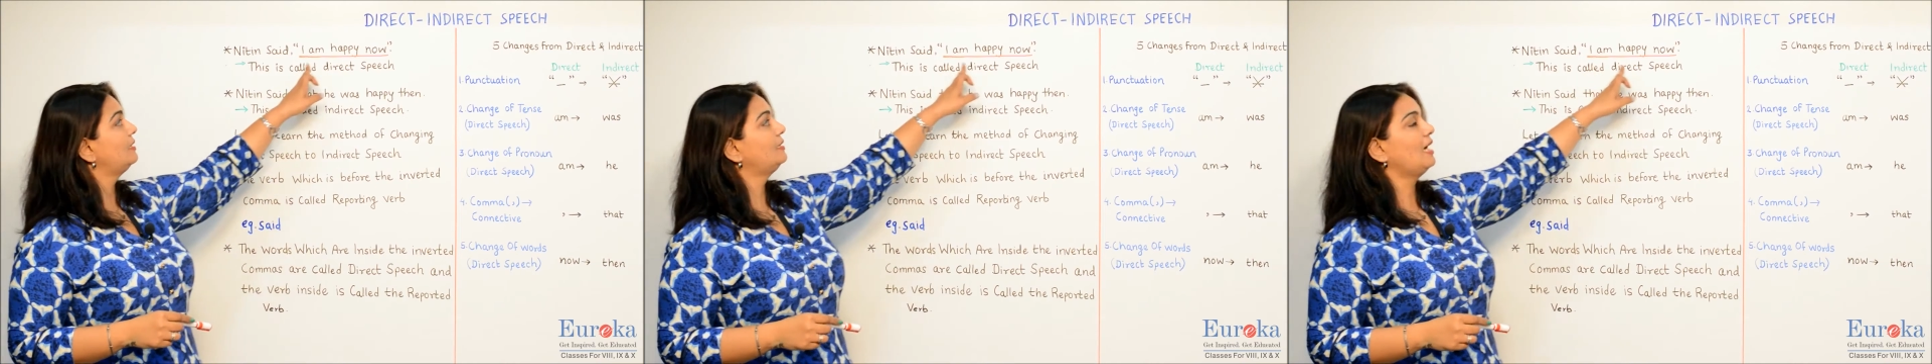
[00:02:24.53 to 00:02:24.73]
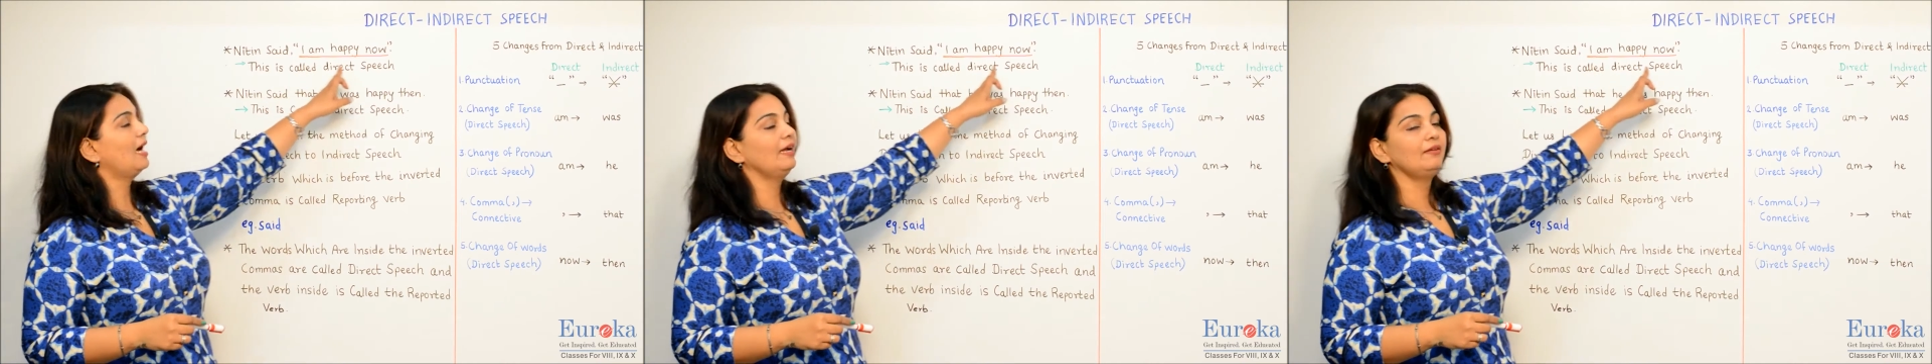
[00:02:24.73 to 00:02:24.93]

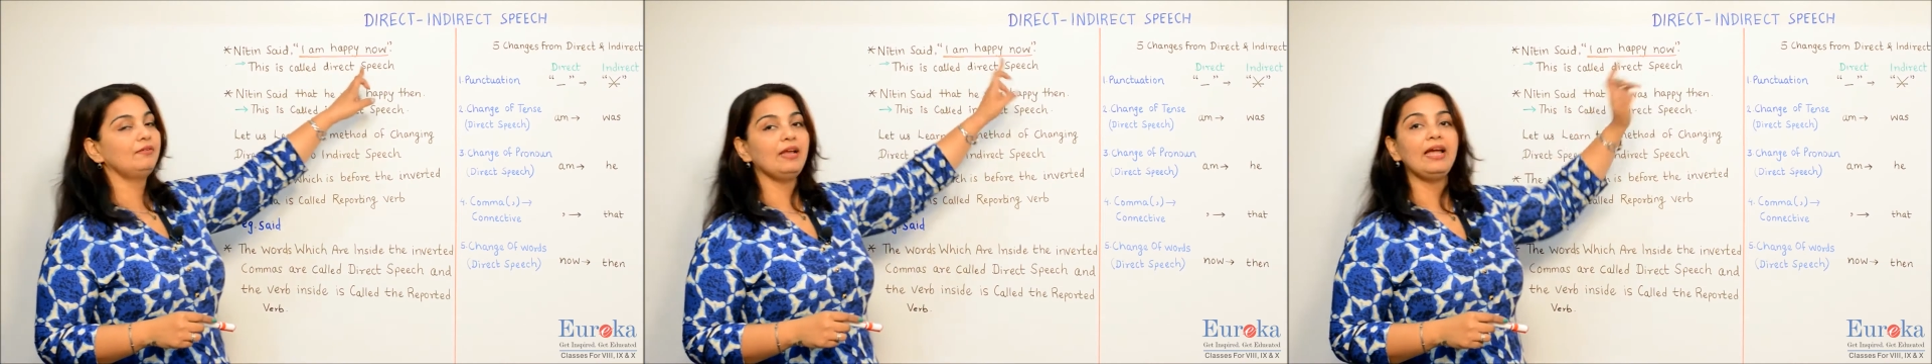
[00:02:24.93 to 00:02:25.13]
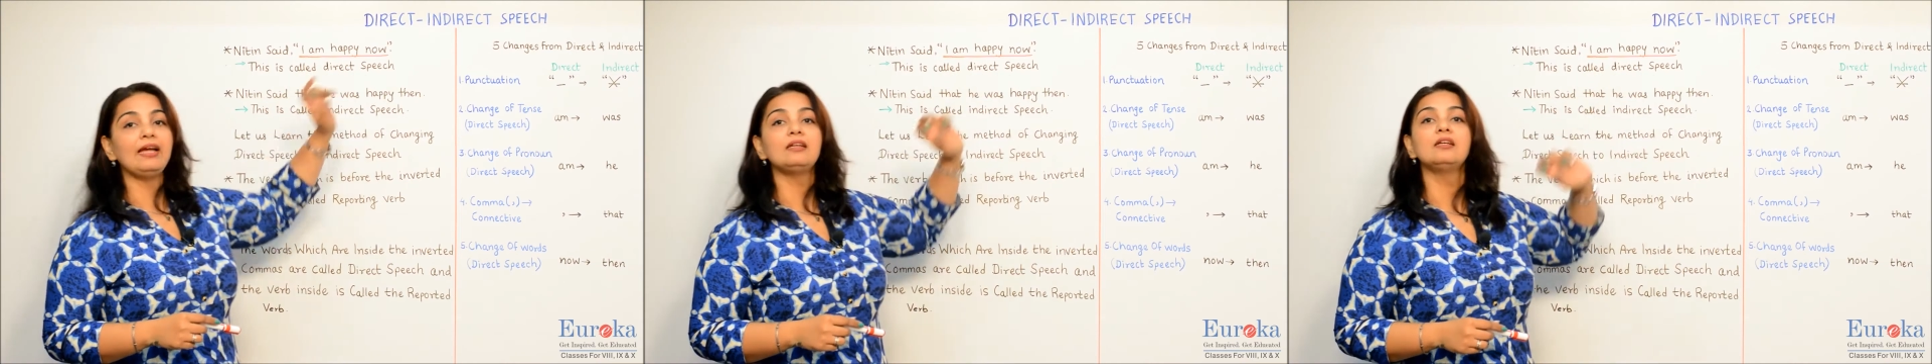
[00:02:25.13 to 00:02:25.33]

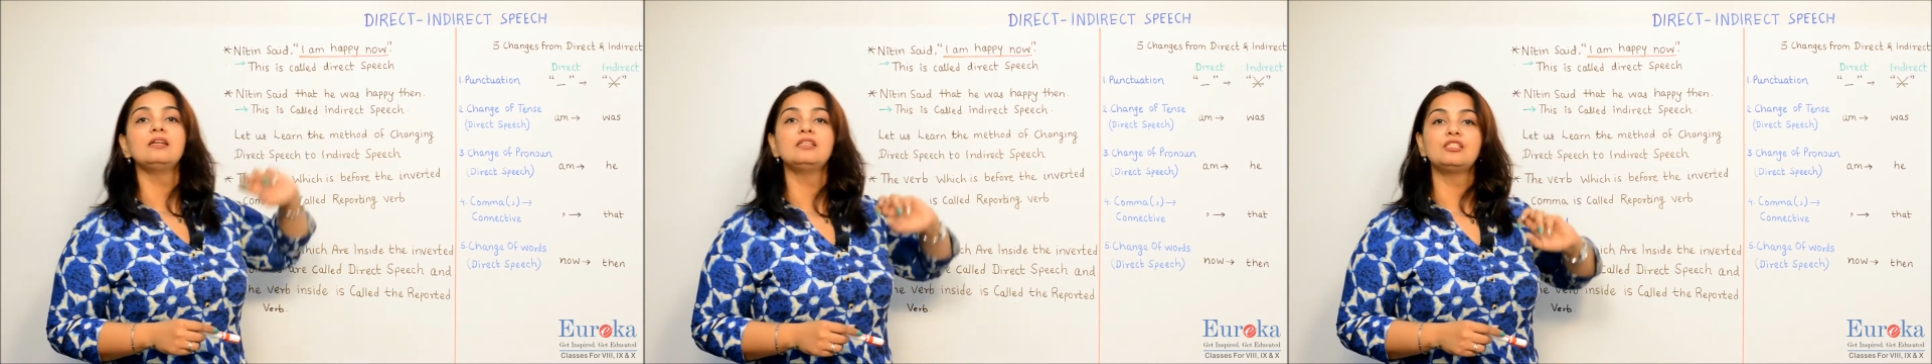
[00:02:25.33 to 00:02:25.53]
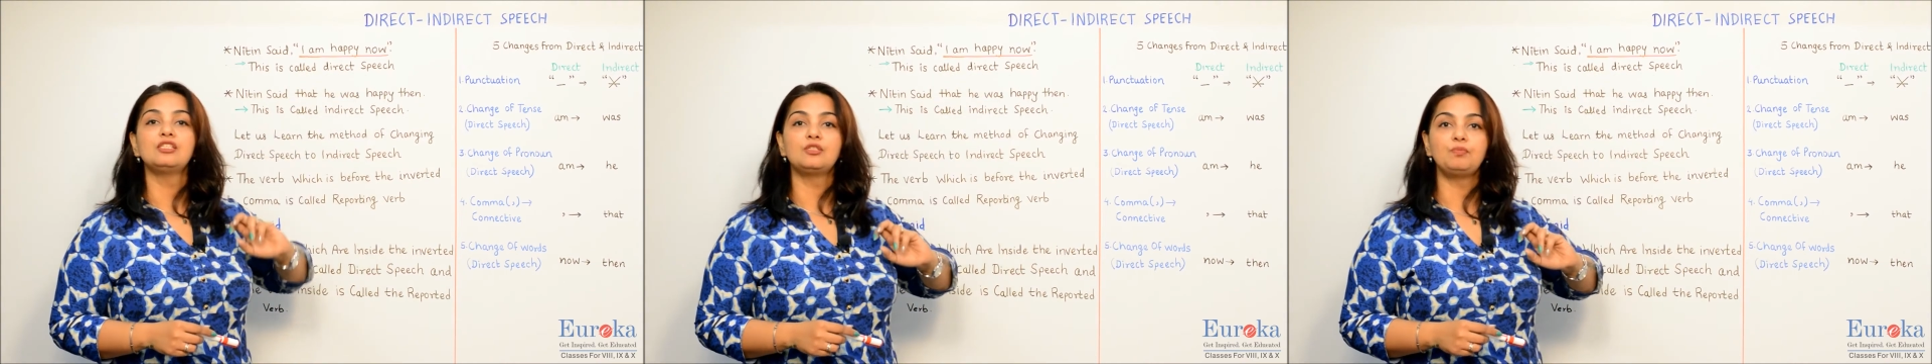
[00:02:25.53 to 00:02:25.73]
direct
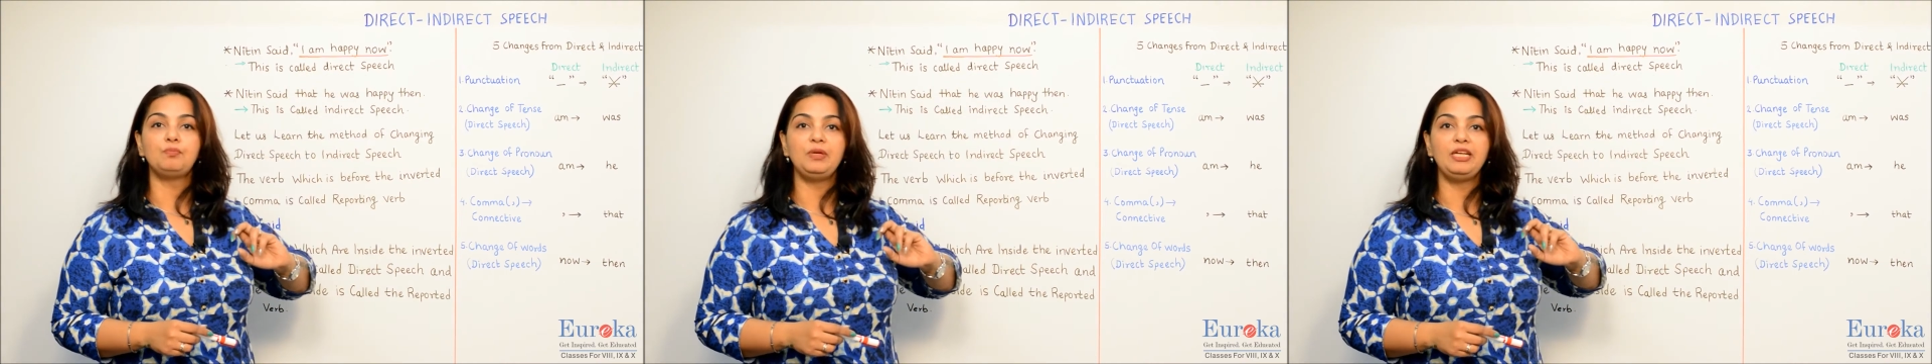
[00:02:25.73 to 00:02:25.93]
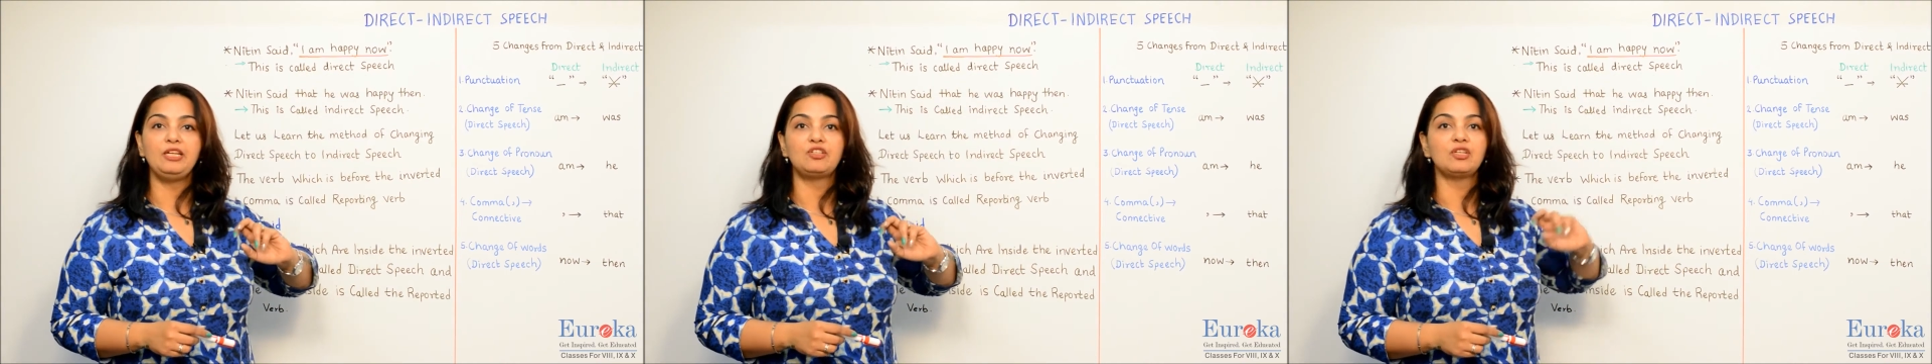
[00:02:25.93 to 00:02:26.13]

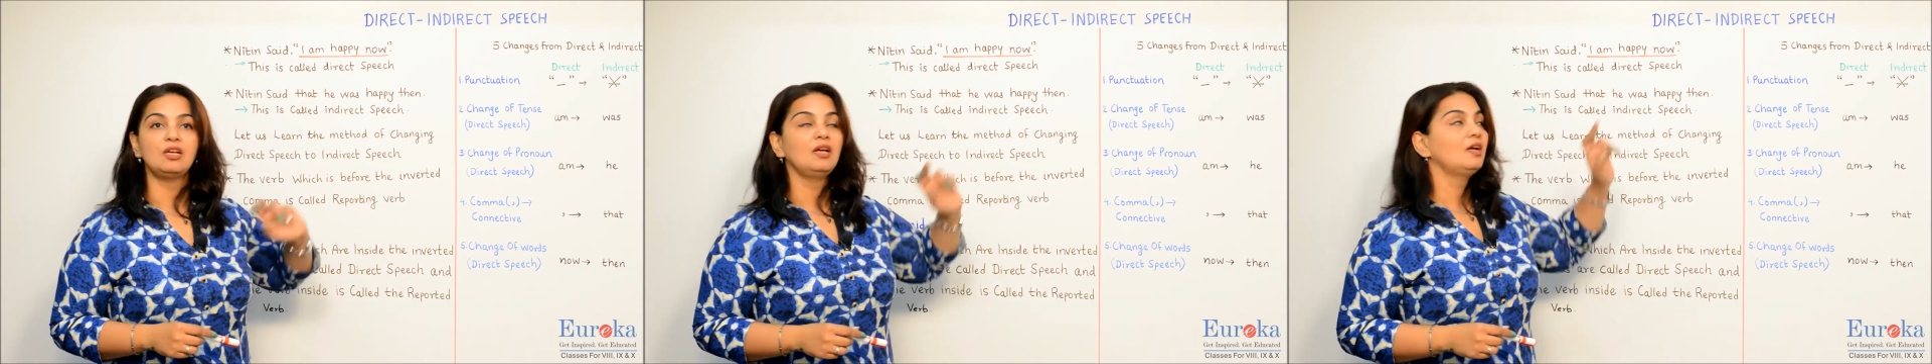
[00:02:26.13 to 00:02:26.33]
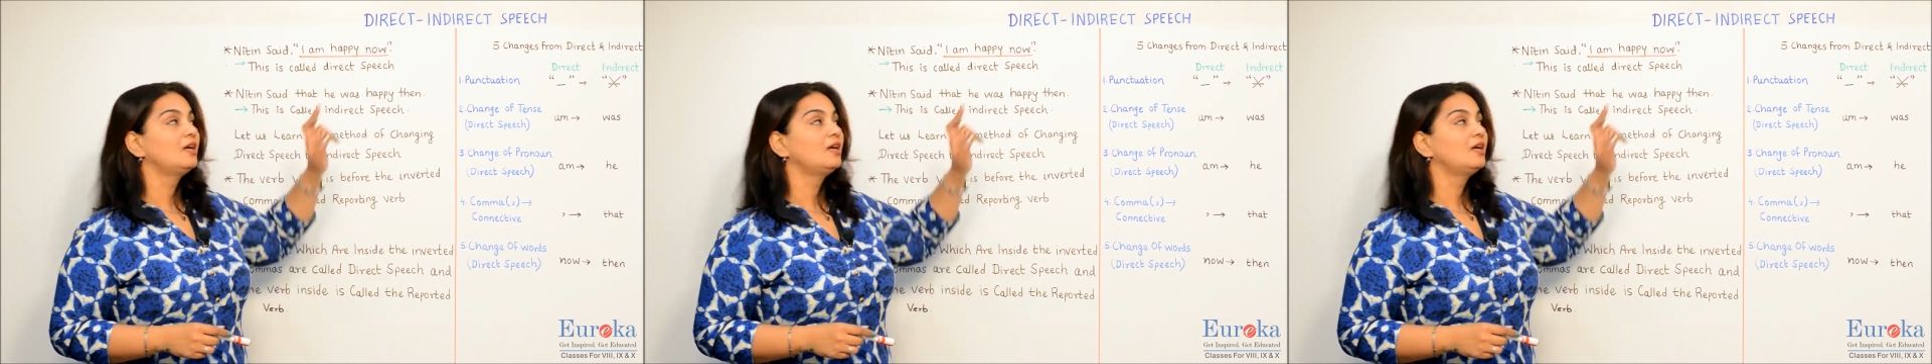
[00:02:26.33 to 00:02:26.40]
speech.